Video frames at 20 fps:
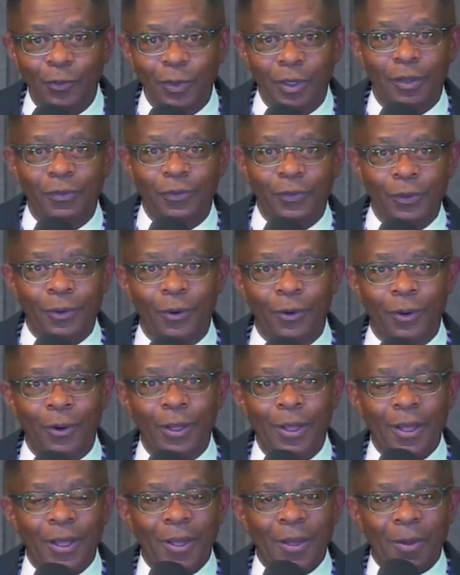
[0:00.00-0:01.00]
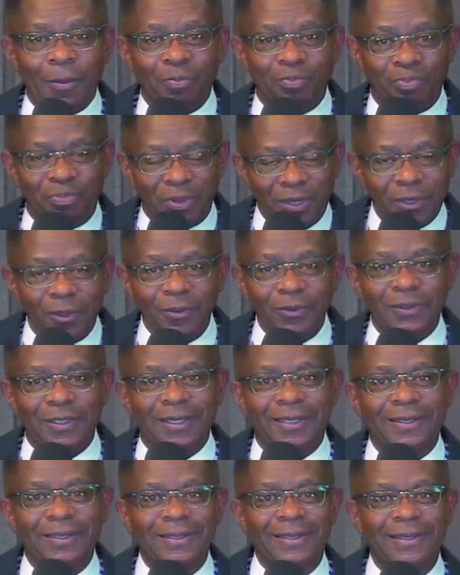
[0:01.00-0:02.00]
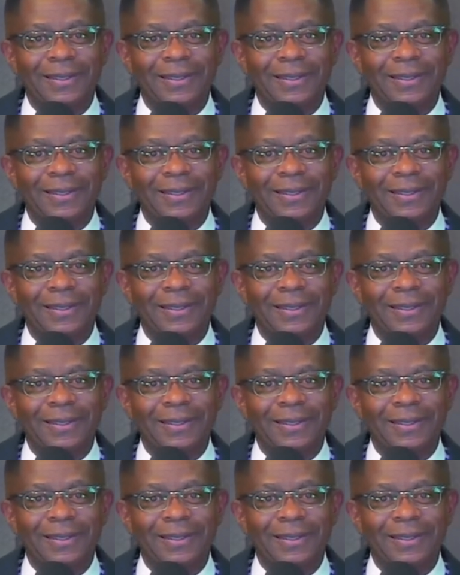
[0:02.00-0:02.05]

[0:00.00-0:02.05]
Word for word: with your building.